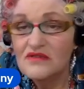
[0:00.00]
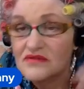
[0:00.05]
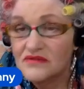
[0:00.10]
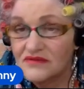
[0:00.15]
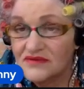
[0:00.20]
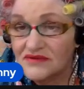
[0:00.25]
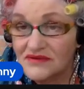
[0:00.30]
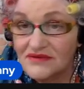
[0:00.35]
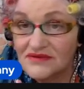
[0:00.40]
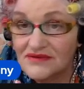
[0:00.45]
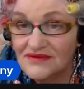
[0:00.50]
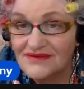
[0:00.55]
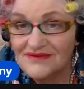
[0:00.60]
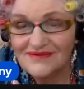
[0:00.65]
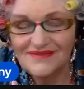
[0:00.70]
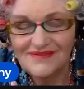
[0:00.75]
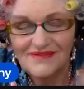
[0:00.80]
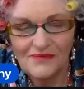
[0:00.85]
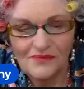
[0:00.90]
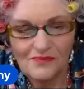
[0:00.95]
your
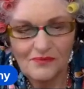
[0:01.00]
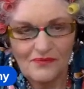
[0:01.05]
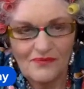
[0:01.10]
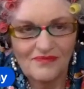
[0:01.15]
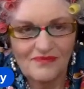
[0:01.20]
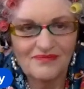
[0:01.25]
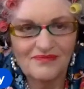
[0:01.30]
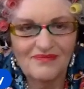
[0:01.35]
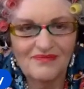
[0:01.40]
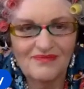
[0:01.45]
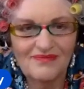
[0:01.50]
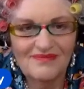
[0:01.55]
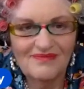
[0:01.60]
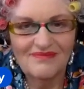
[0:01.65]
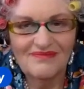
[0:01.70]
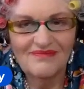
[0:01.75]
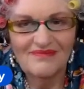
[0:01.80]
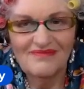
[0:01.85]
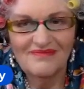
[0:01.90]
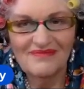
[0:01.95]
mileage may vary.
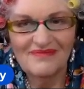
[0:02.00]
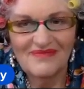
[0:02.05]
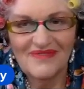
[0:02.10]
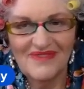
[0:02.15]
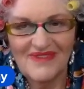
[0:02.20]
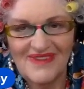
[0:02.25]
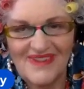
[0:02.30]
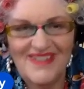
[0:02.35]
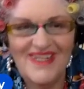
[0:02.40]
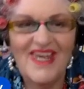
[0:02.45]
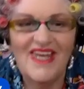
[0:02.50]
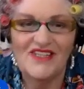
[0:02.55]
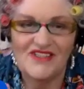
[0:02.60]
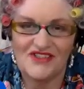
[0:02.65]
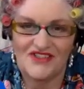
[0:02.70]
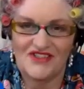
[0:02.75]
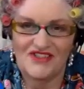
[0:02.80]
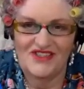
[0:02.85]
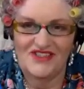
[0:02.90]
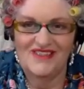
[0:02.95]
I think that's what they
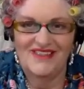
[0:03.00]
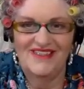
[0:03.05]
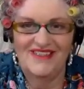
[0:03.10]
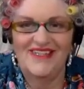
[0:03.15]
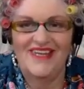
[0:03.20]
call it. So.